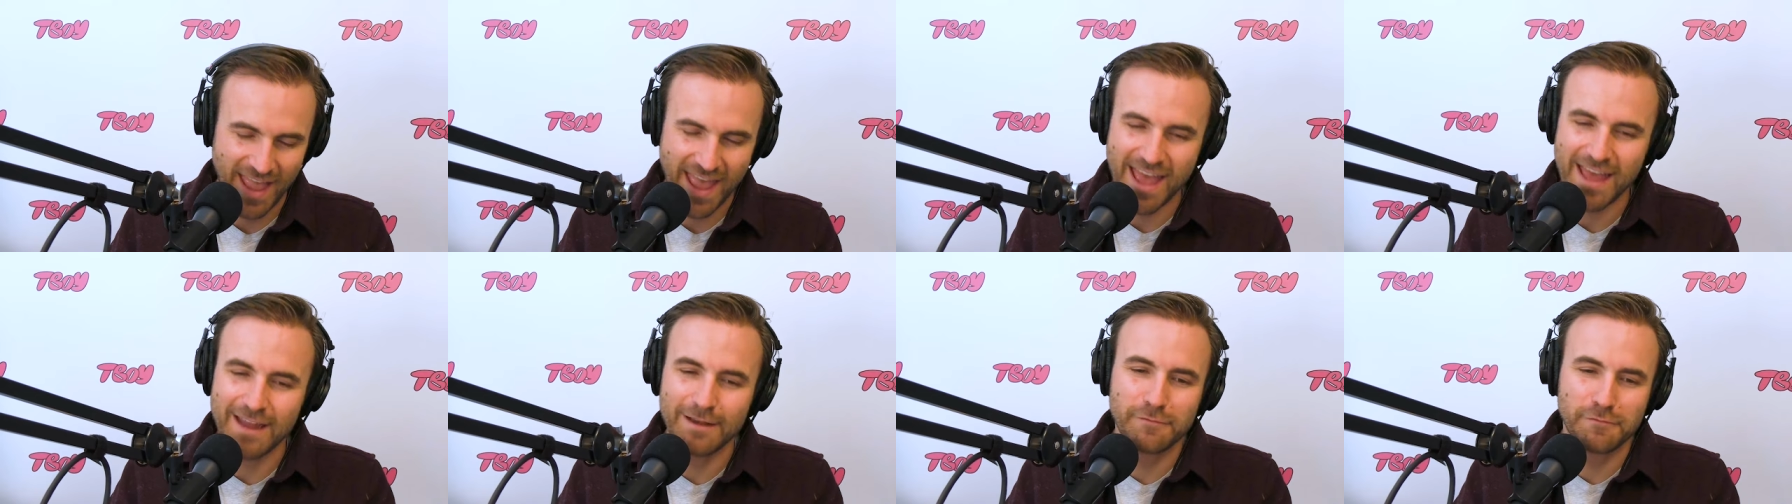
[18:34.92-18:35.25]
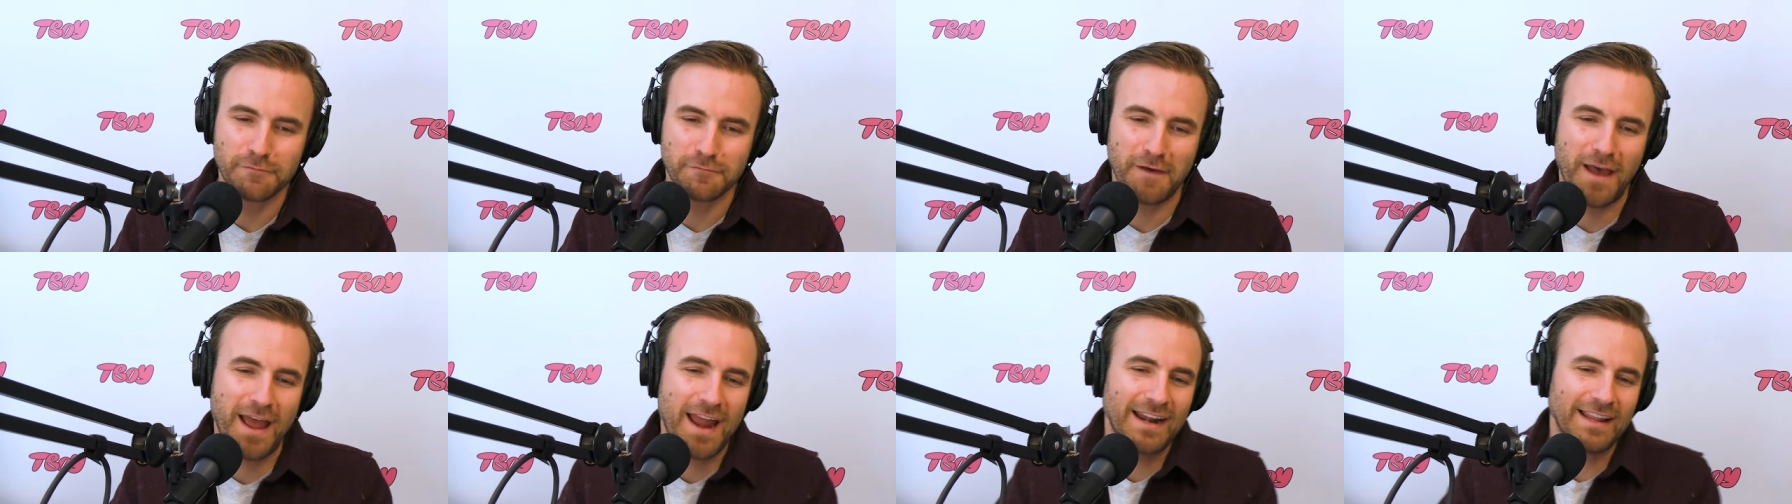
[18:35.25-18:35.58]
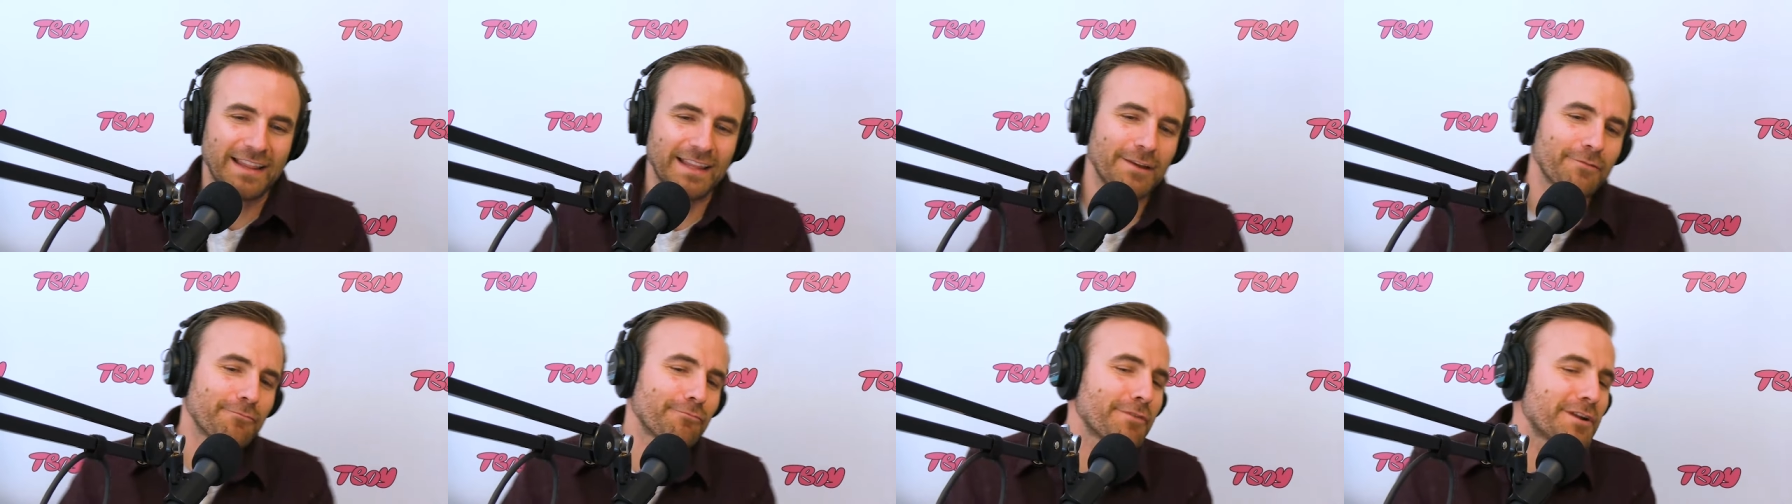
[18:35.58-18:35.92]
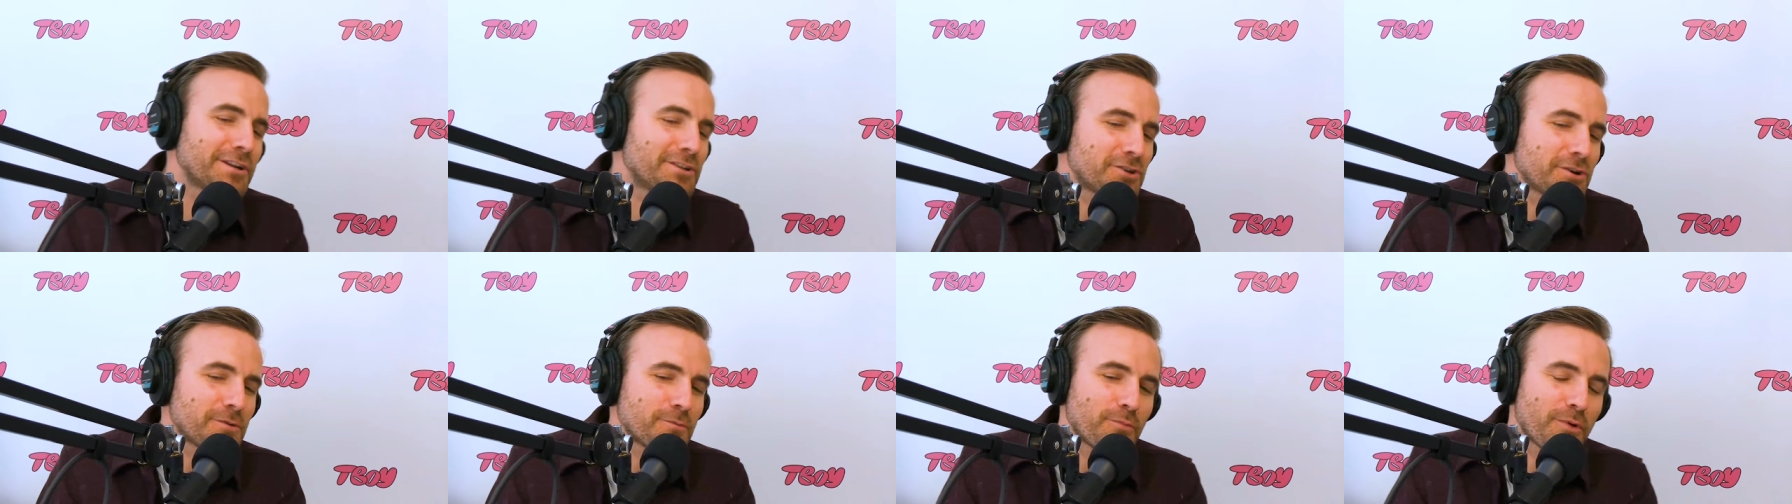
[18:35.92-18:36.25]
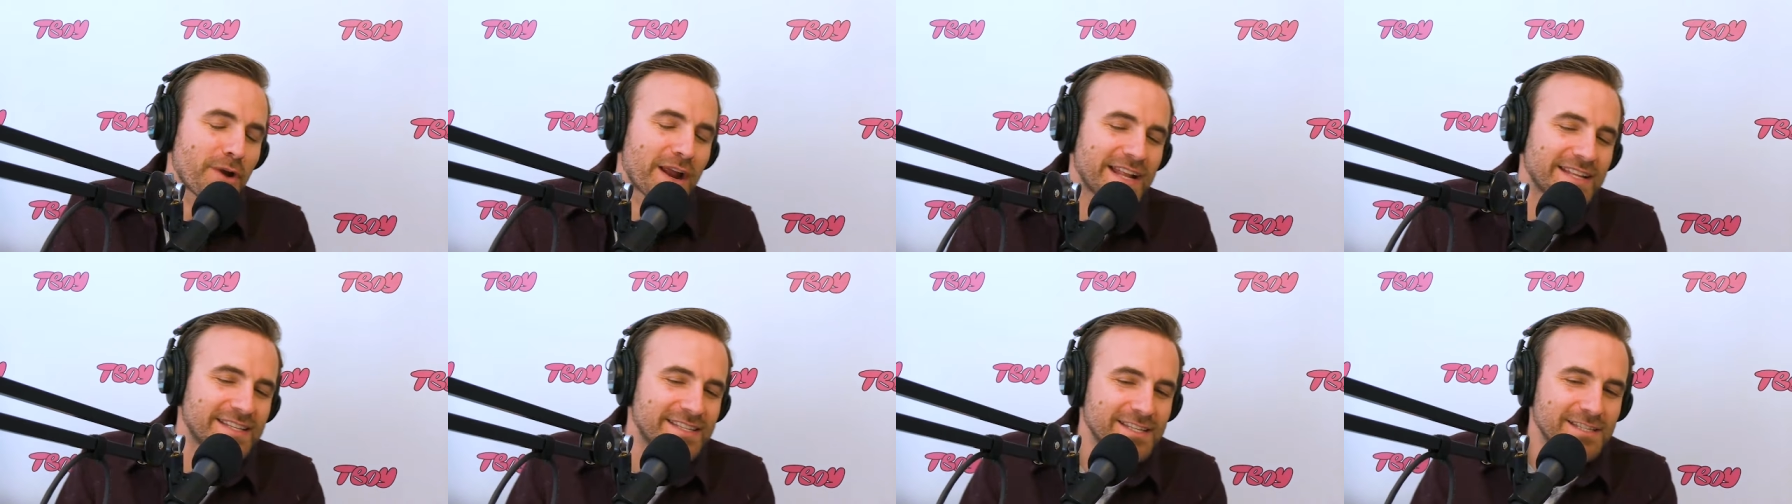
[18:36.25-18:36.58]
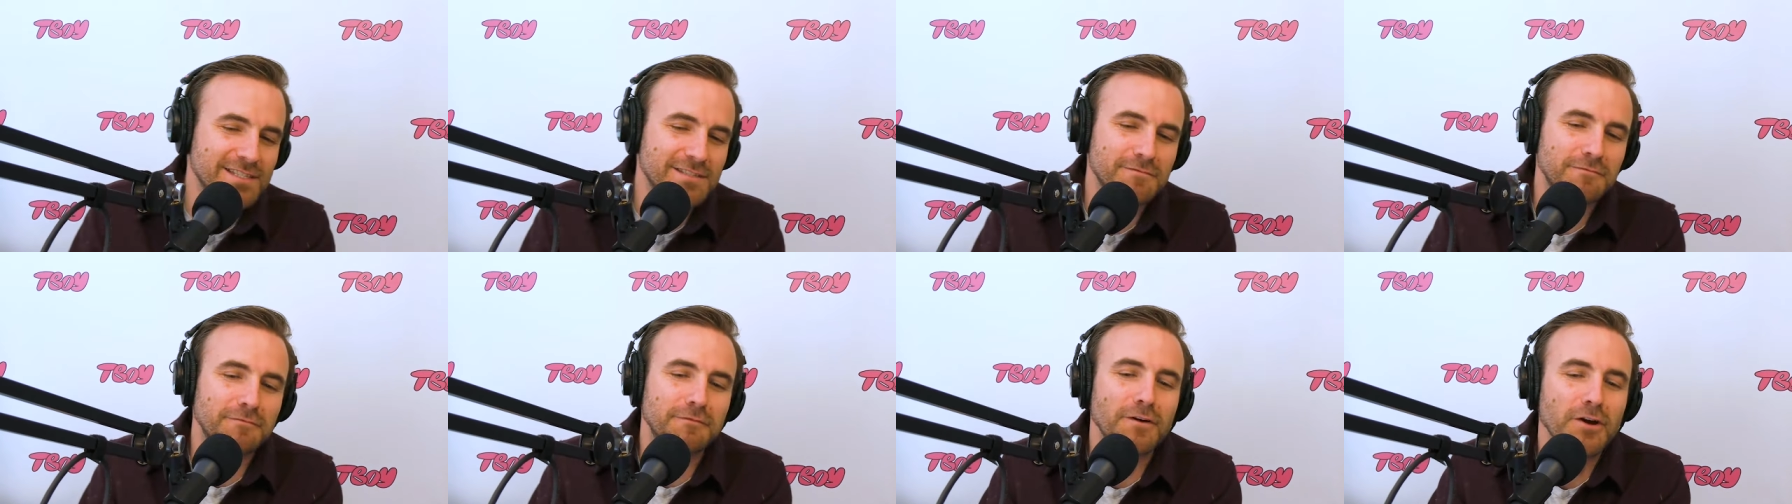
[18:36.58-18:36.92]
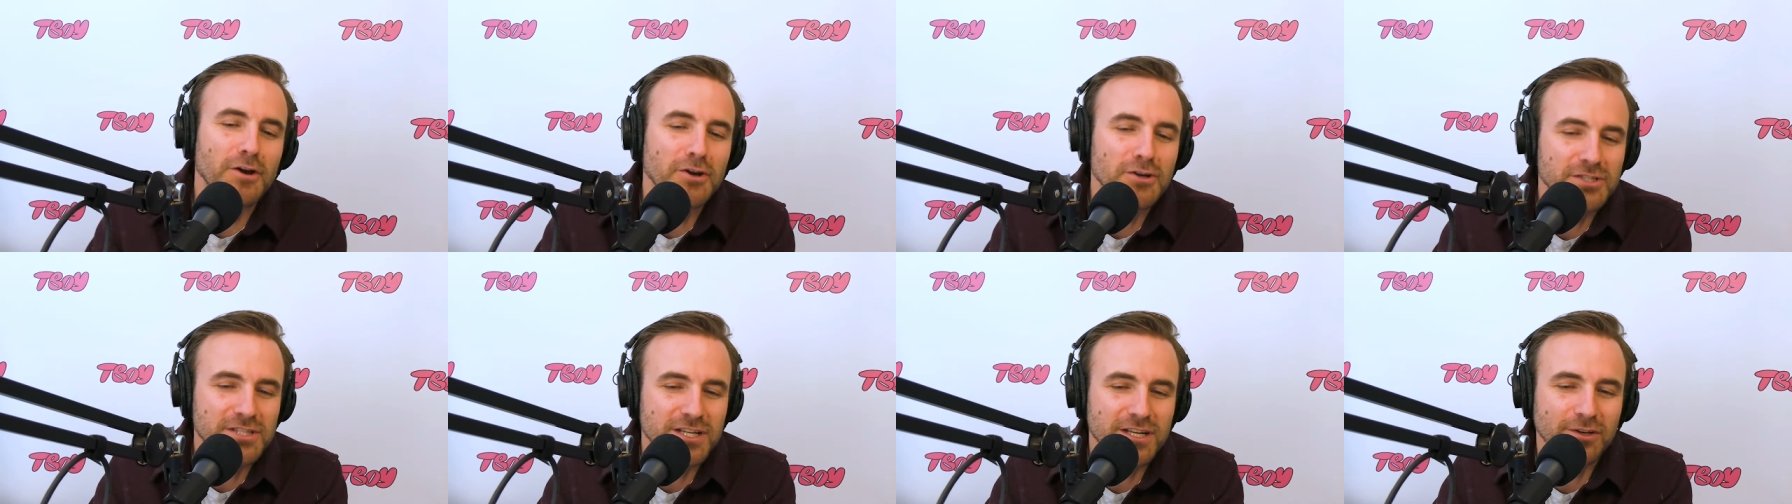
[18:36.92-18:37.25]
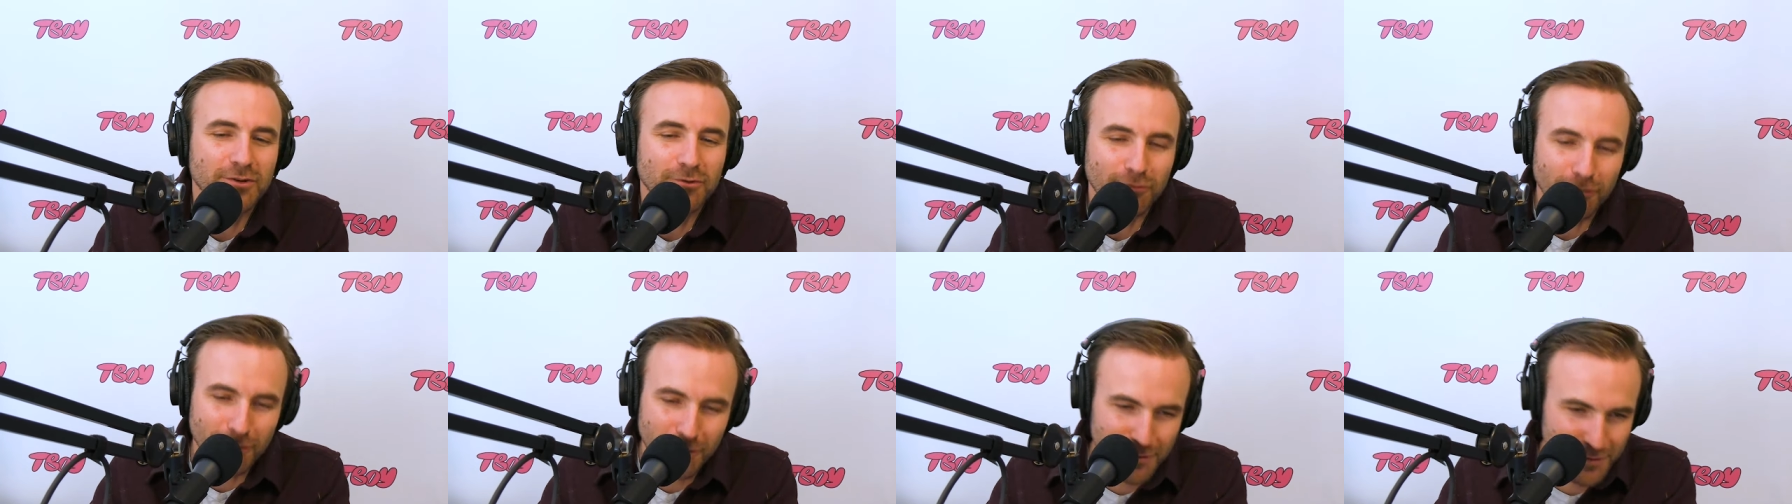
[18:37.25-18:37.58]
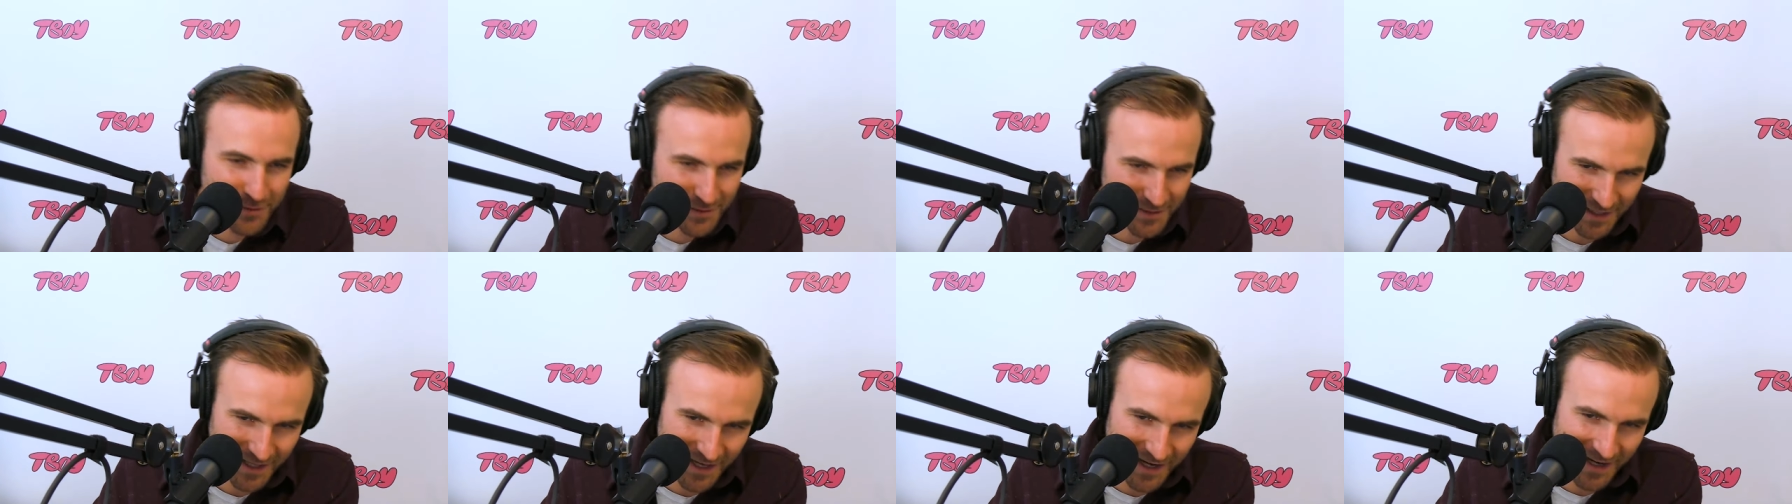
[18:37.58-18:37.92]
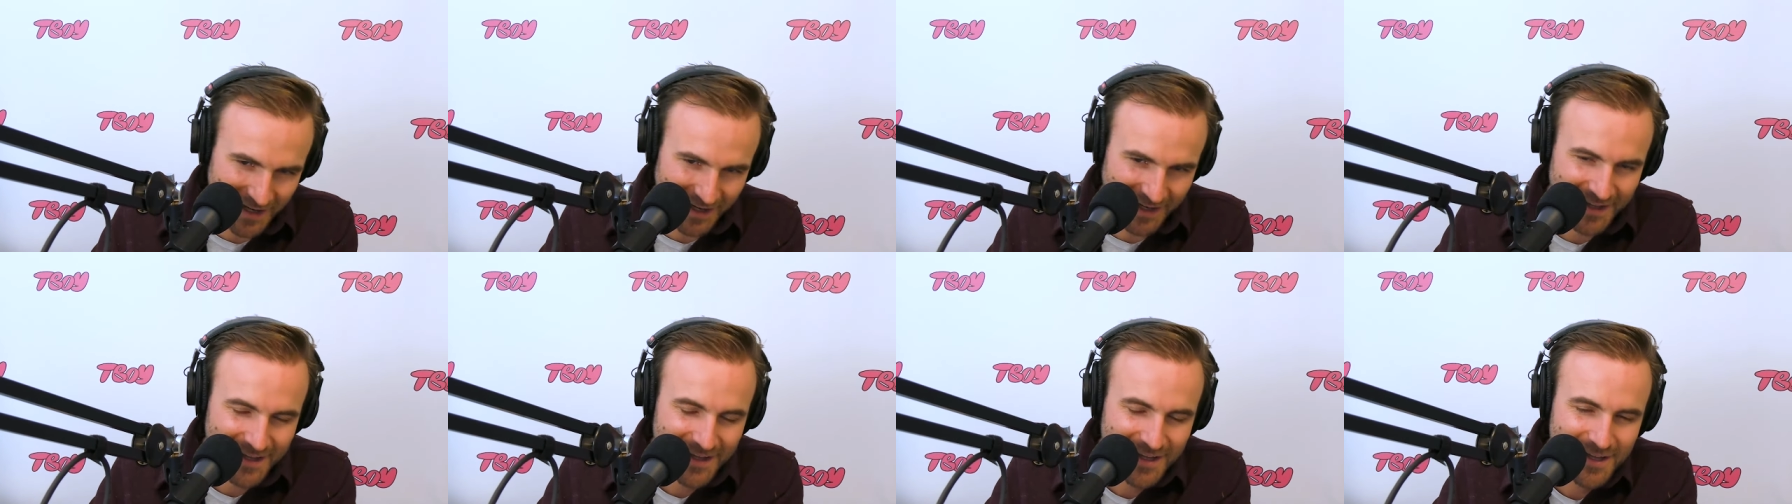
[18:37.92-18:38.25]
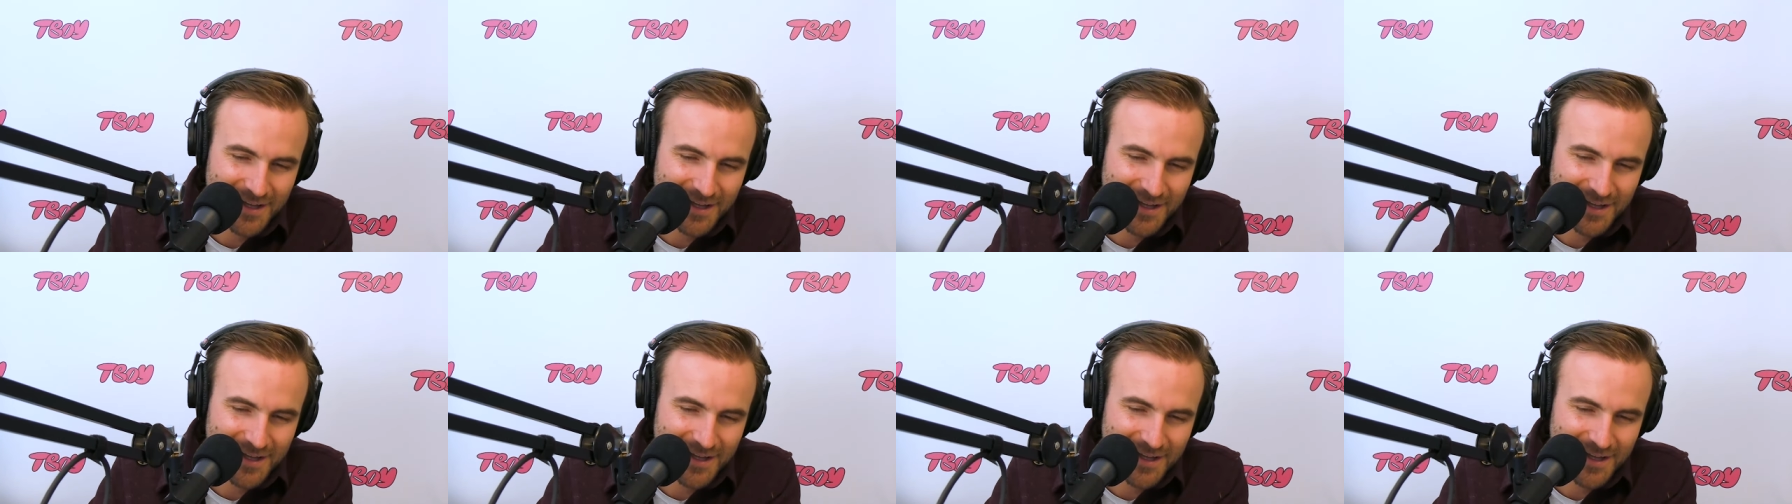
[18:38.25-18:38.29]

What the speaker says: And finally, Richard Branson's Virgin Cruise Line